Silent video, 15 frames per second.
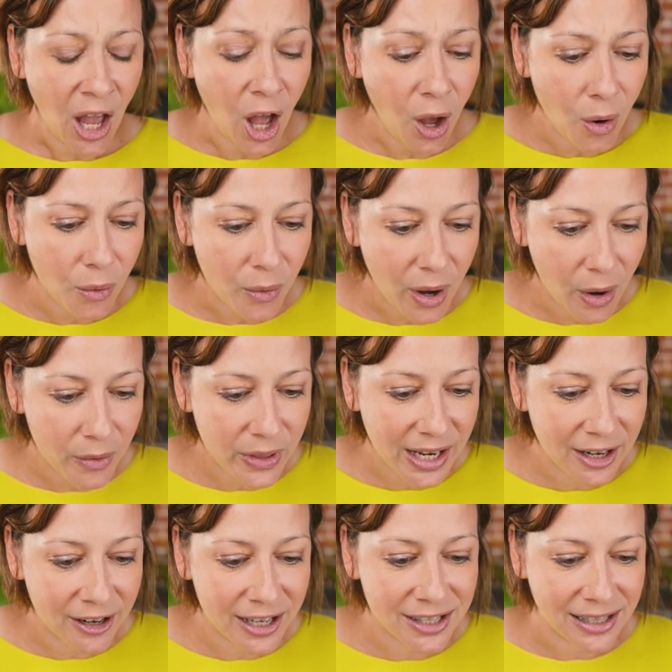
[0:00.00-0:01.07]
Oh,
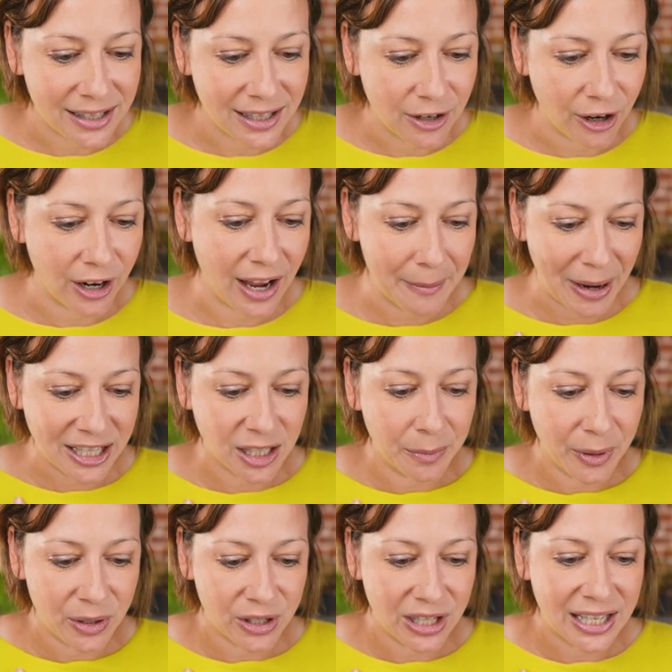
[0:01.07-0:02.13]
there is a secret. Am I
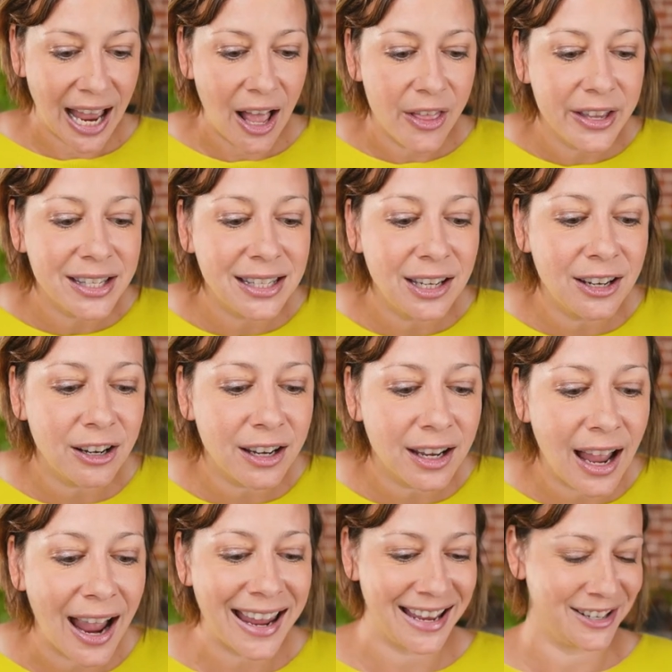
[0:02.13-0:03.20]
supposed to tell the secret?
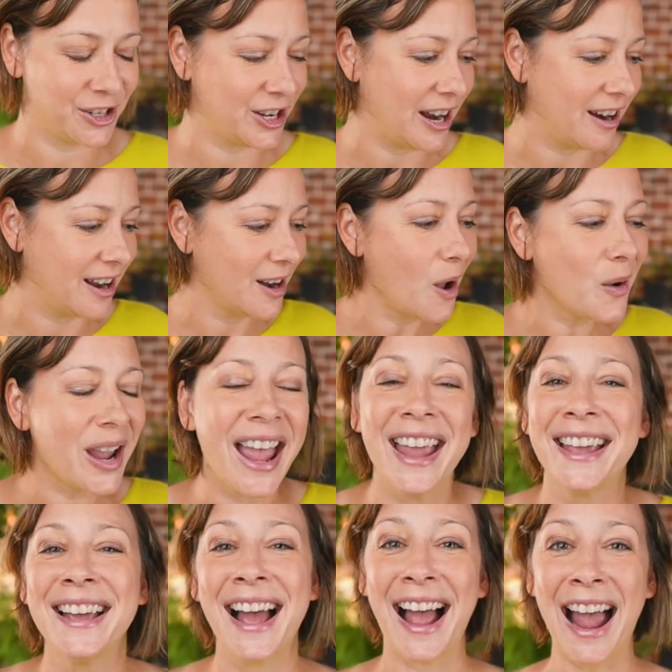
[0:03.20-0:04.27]
I can share it. Okay,
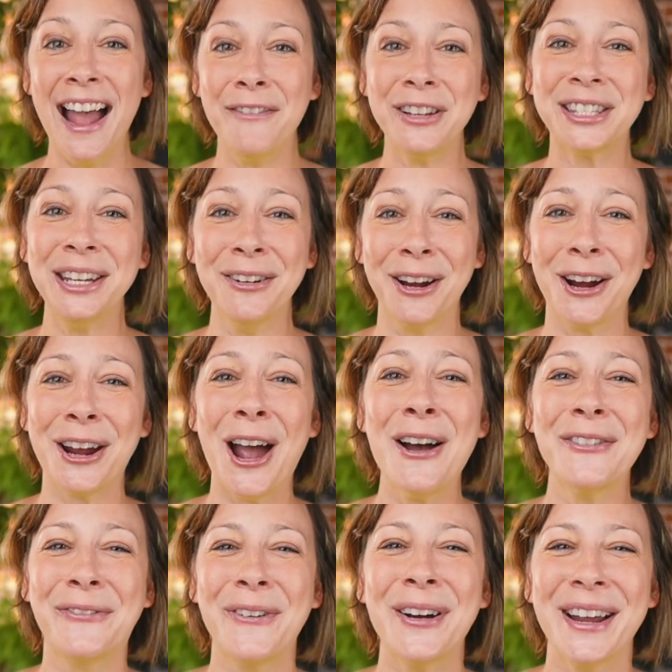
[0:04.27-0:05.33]
I have a secret
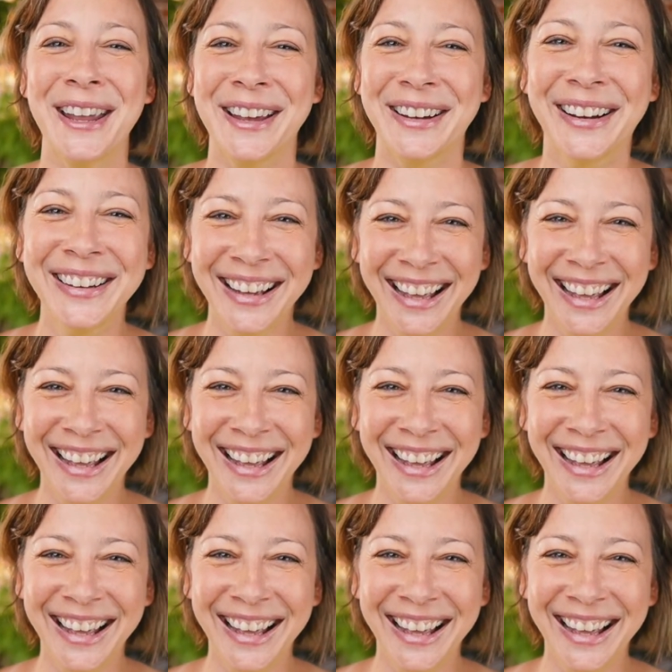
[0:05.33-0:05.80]
code for you.